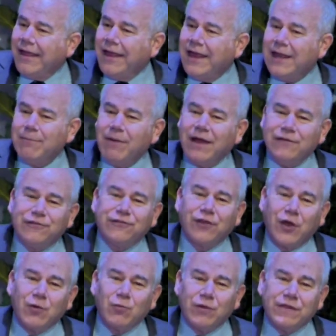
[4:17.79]
And my
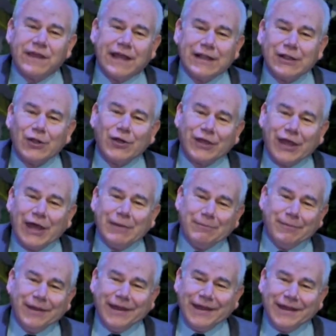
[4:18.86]
son would then look at
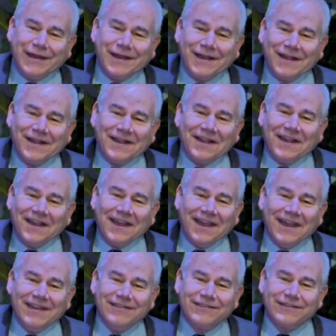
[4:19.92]
me
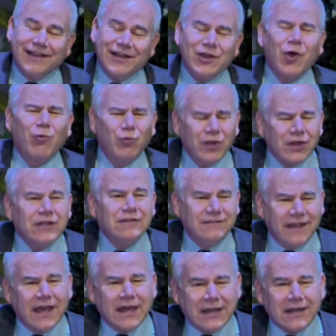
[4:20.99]
and say, "No, really,
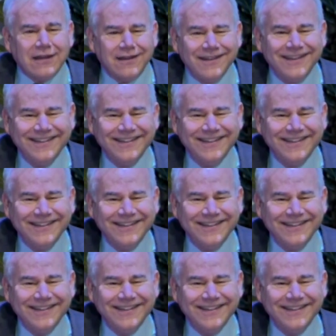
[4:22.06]
Daddy."